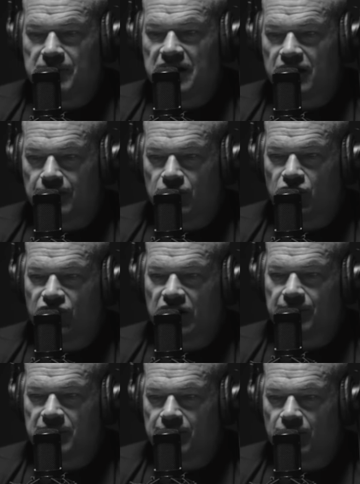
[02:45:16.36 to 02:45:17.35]
be in a movie
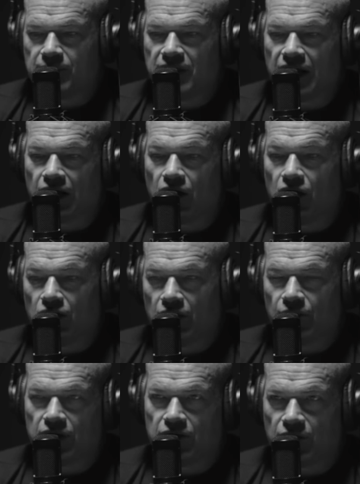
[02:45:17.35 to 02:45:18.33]
and people will be like, oh,
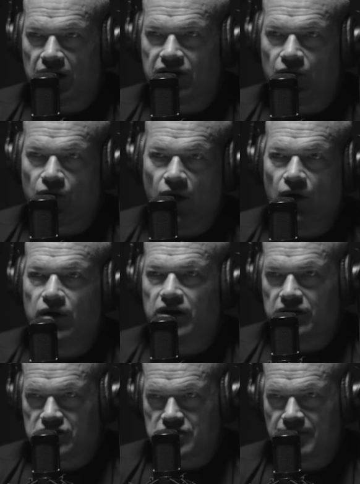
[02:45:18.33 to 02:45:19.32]
I wonder why they wrote
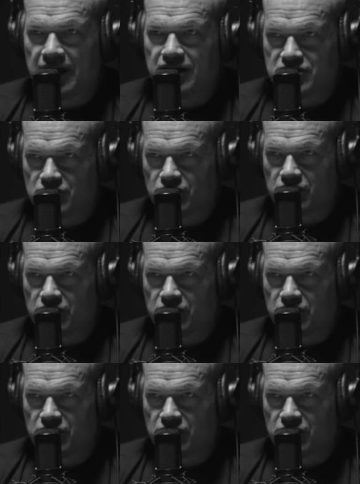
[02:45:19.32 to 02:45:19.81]
it, made it so